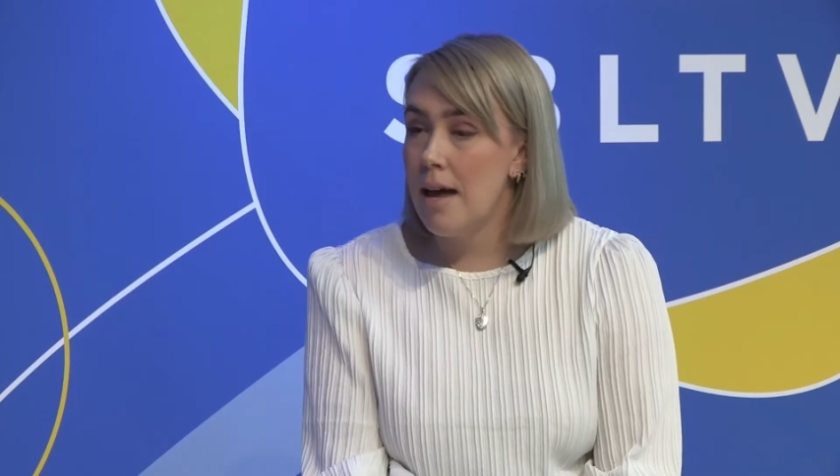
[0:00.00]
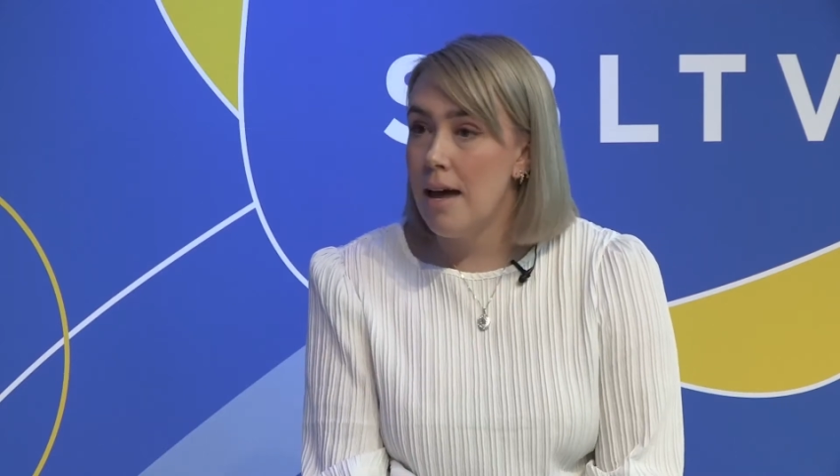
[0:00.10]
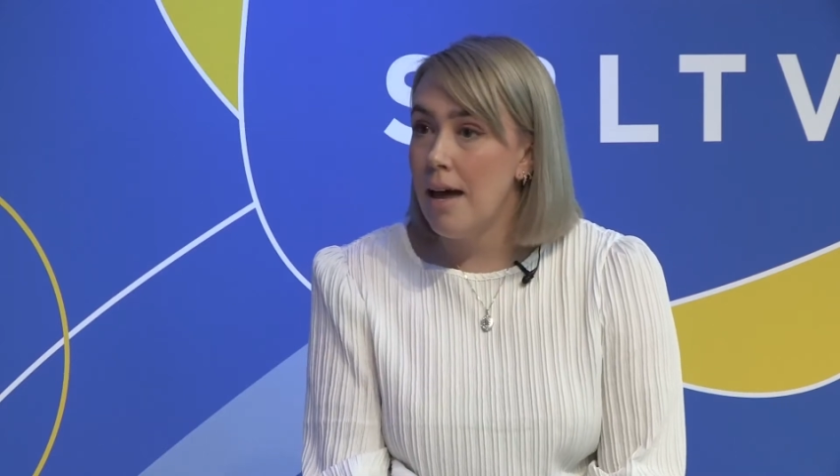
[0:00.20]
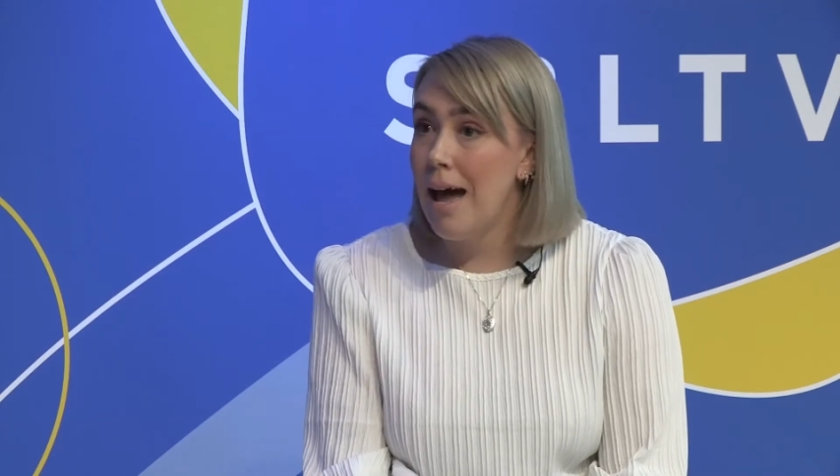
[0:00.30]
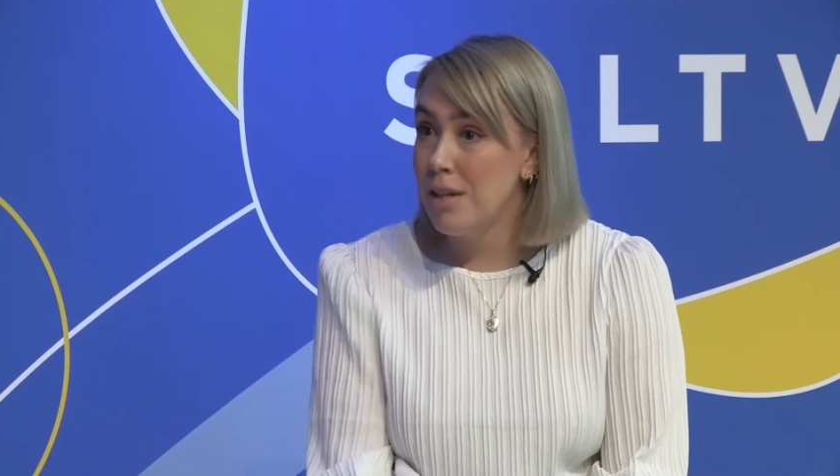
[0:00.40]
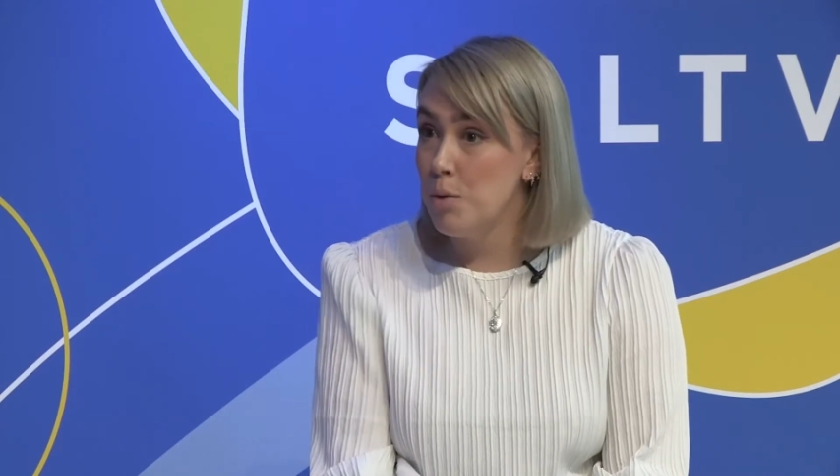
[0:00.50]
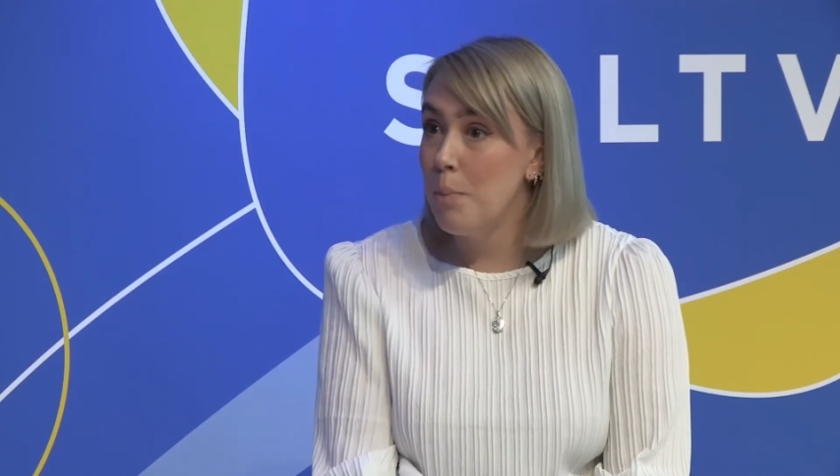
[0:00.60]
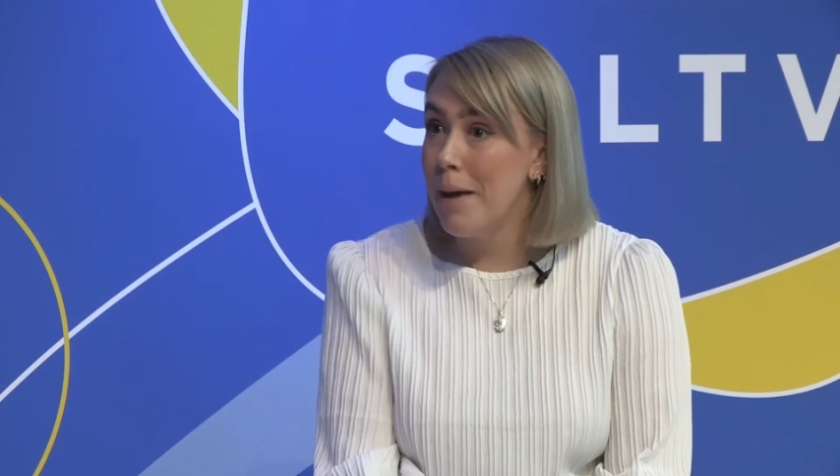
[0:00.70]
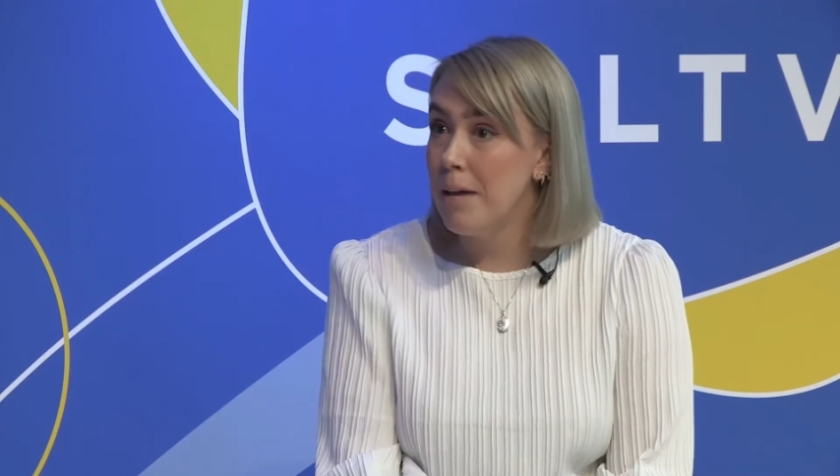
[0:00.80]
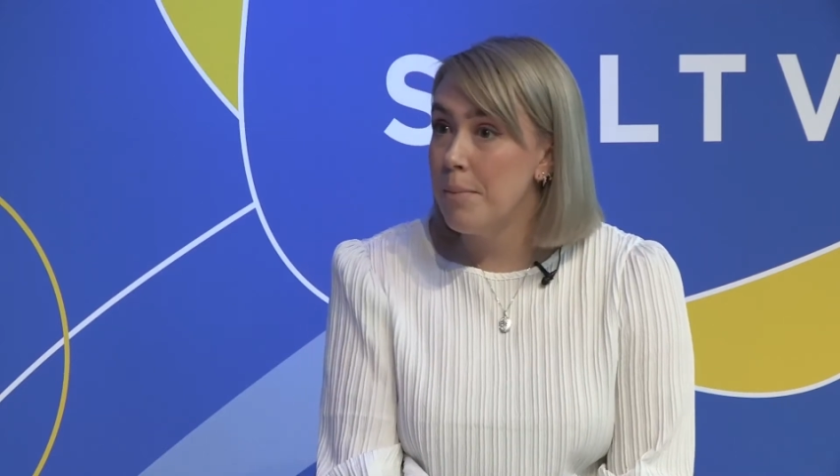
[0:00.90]
an annual
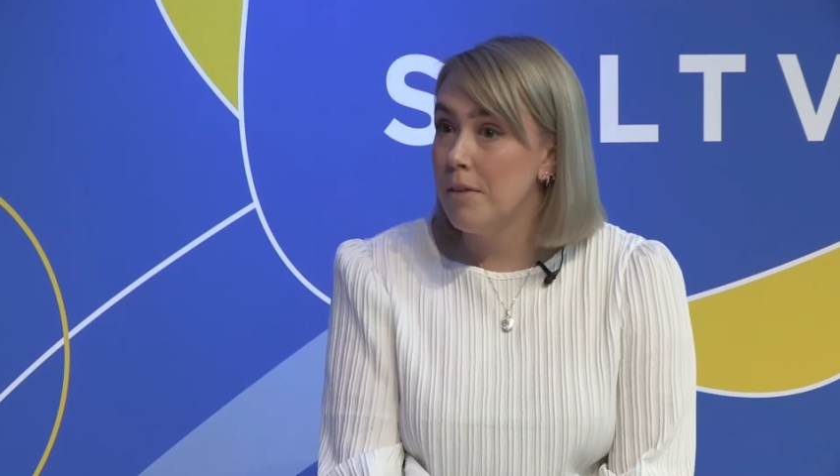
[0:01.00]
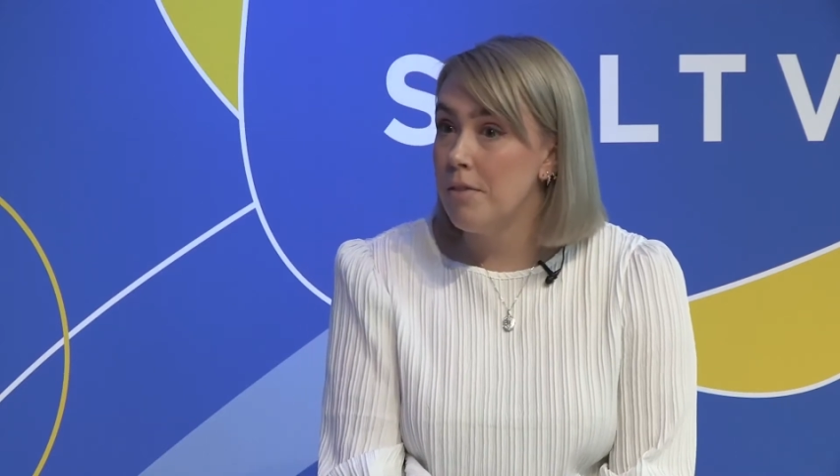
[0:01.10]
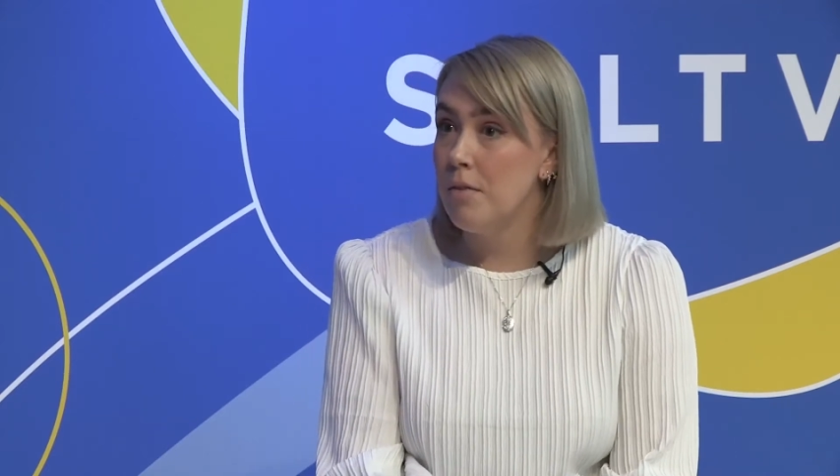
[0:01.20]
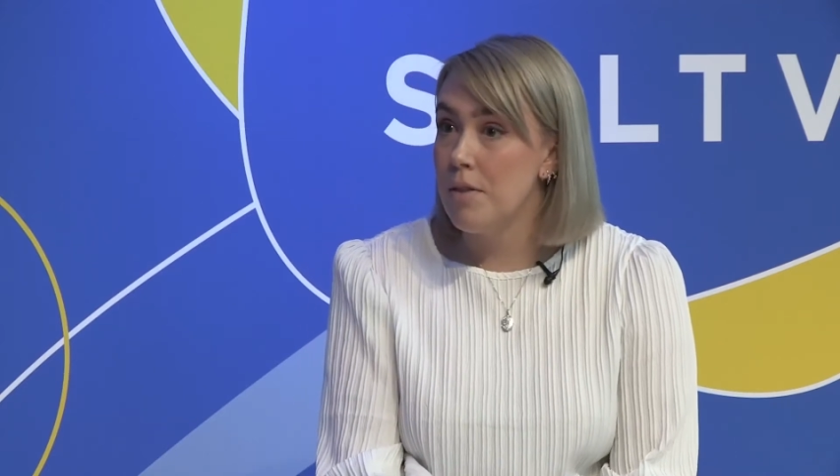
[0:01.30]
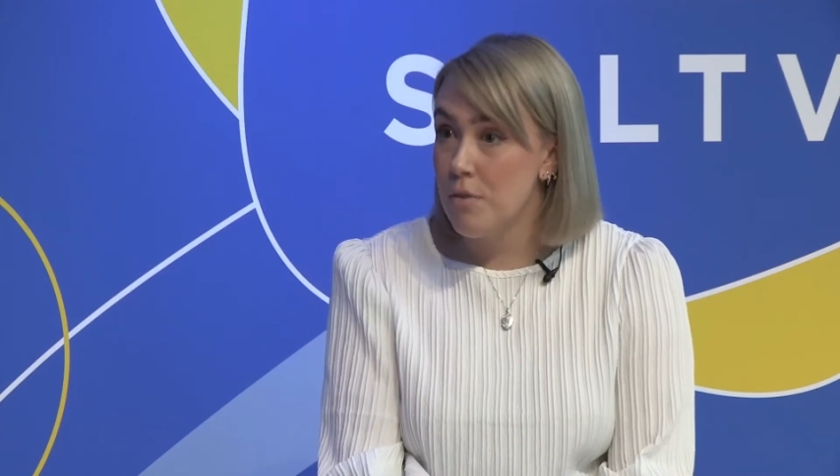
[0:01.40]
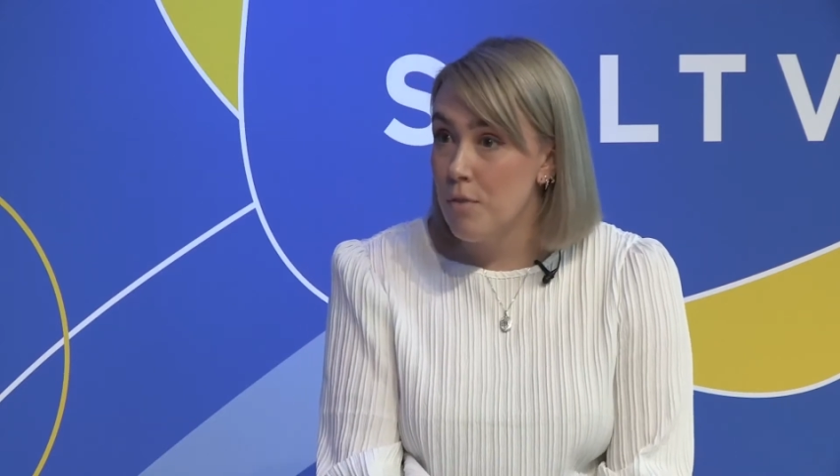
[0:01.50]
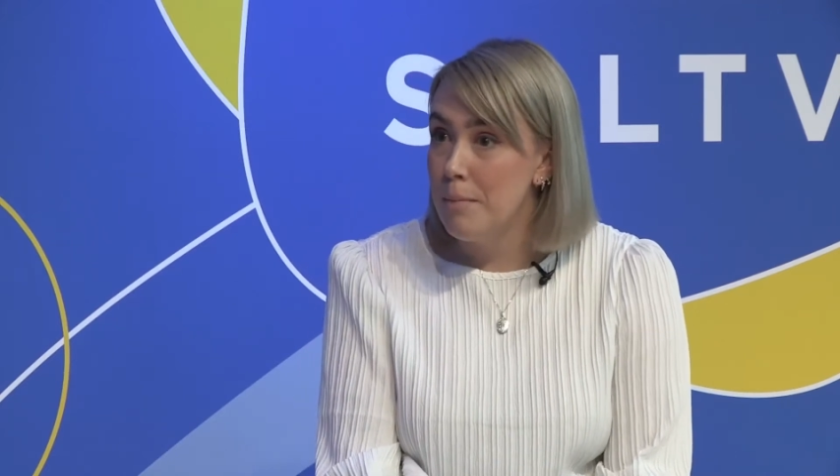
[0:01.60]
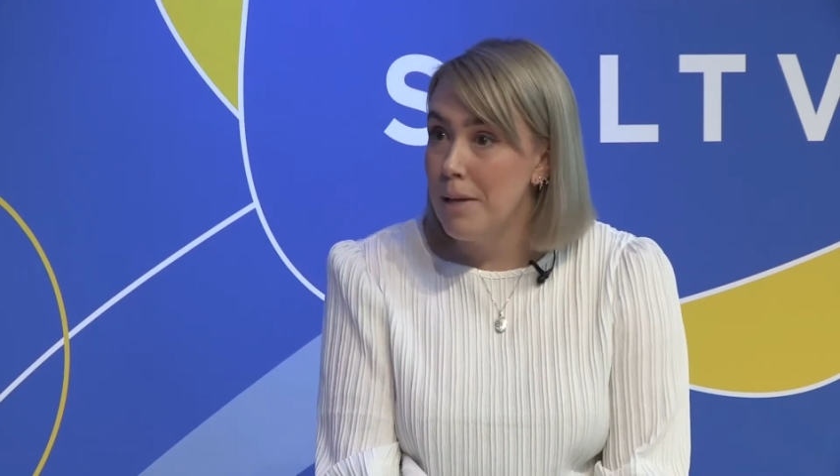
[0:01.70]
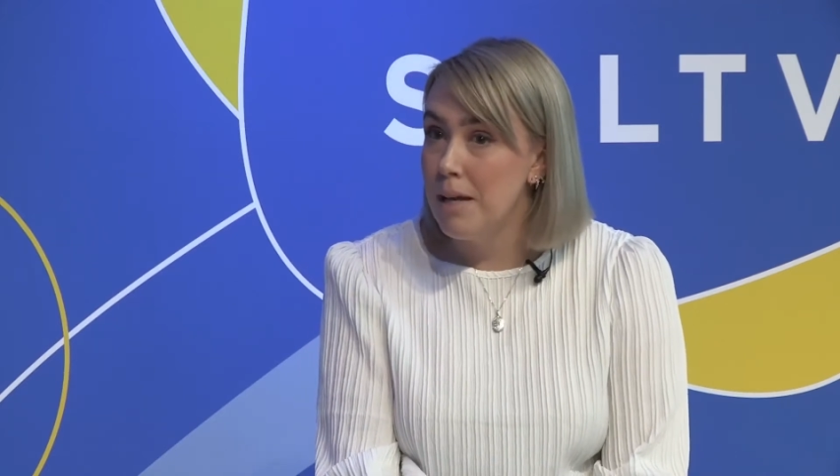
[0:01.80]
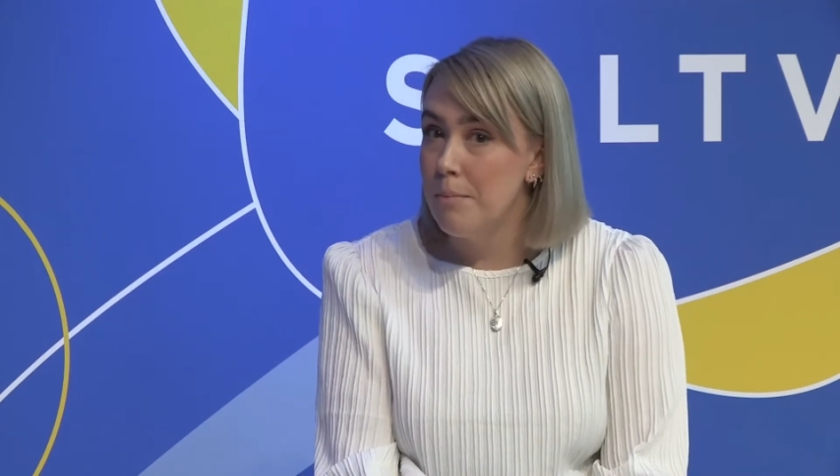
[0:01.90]
pay bill of over £3
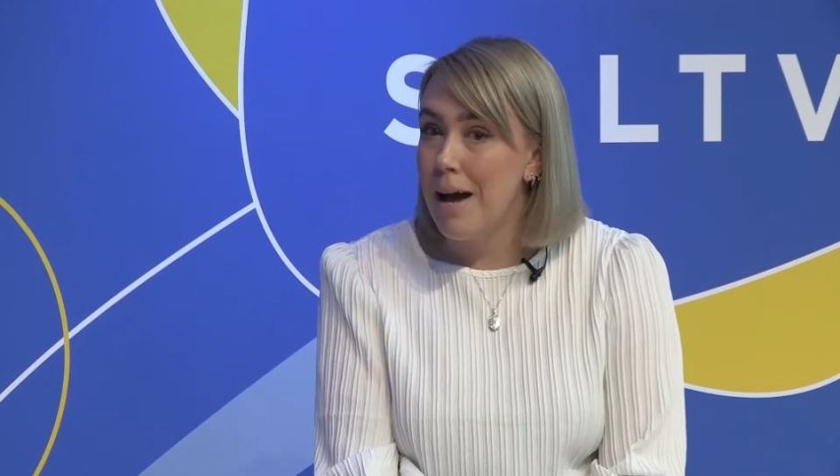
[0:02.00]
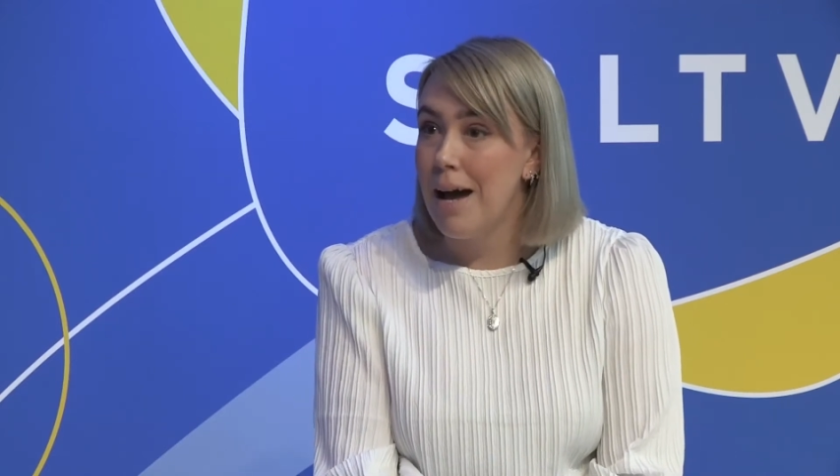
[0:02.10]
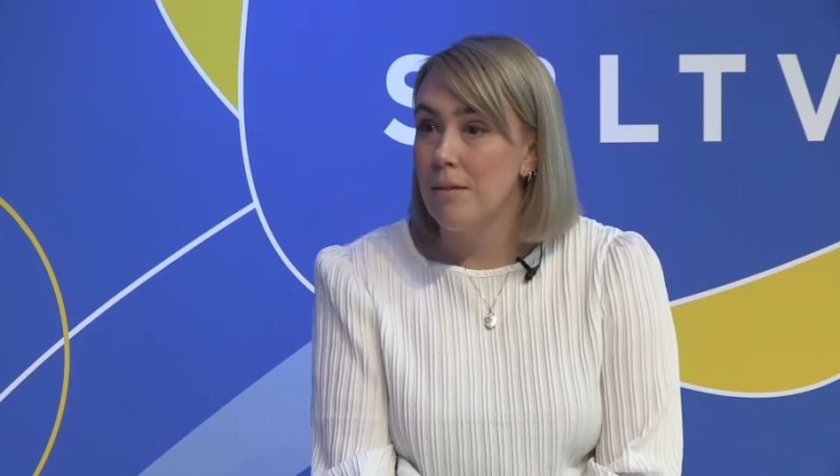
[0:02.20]
million